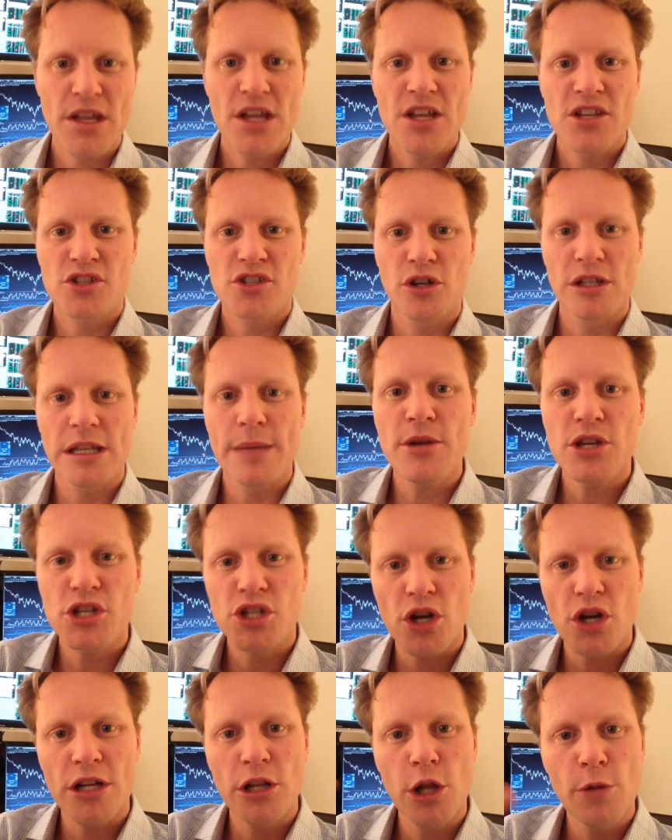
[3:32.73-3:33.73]
So let me
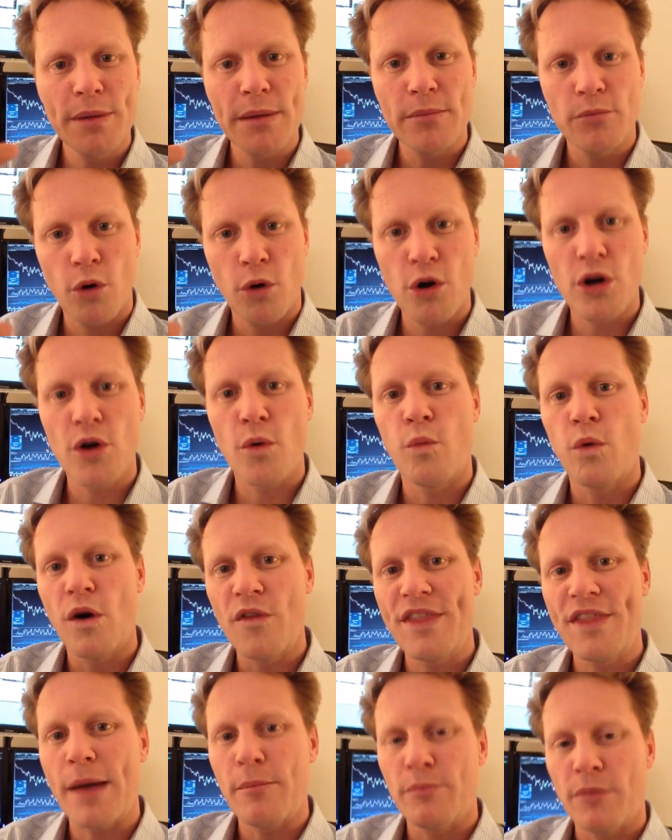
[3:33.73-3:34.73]
show you a little bit more
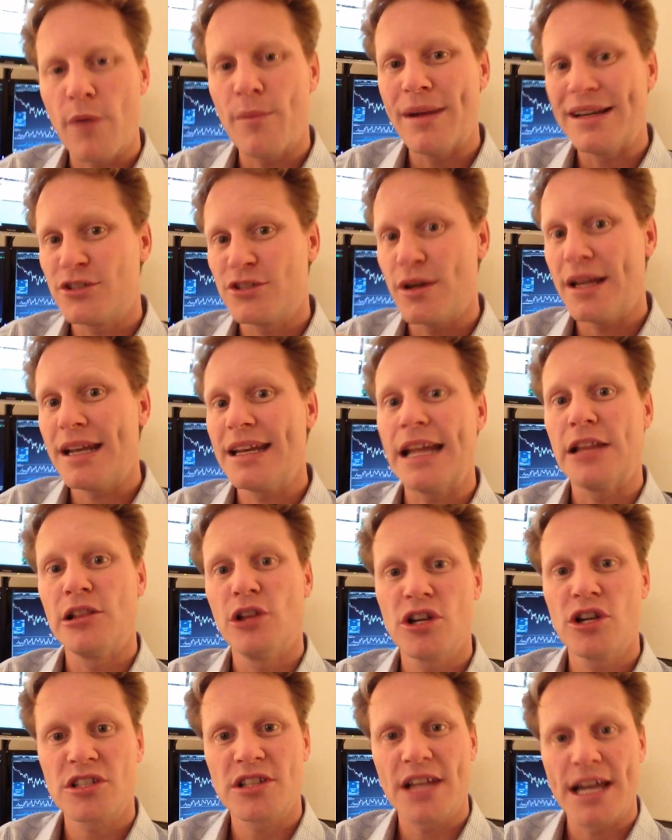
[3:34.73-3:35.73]
what that what my trading day
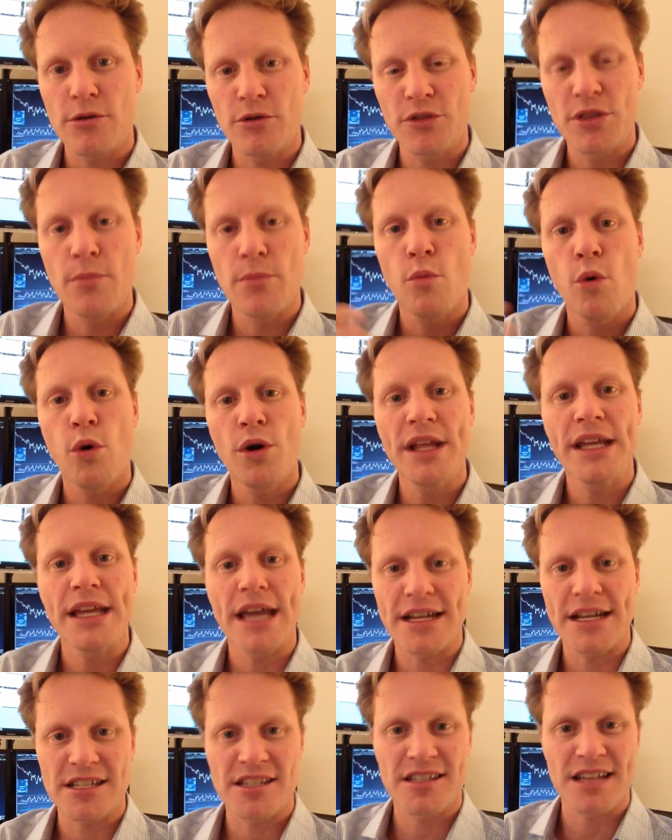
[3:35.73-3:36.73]
looks like, what the morning
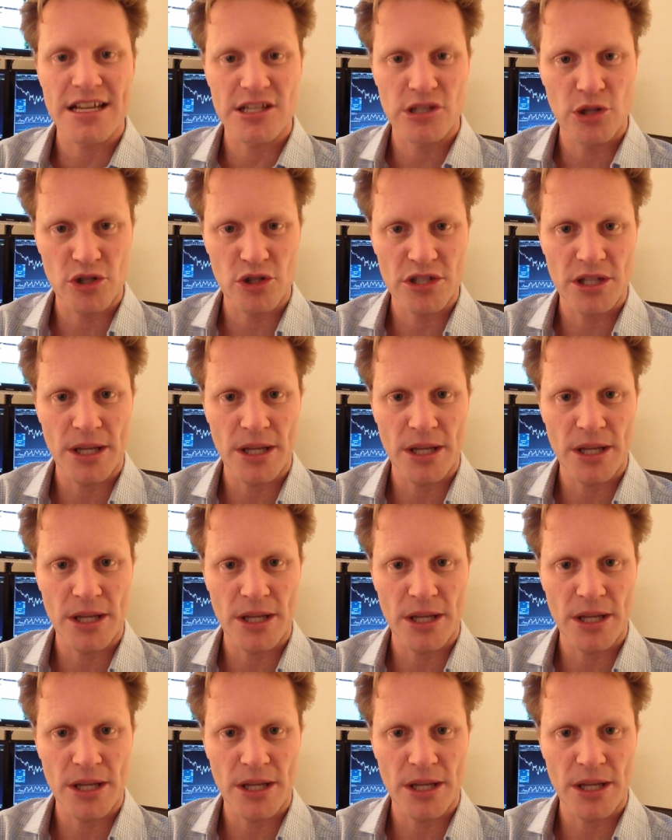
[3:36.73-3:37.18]
exercise looks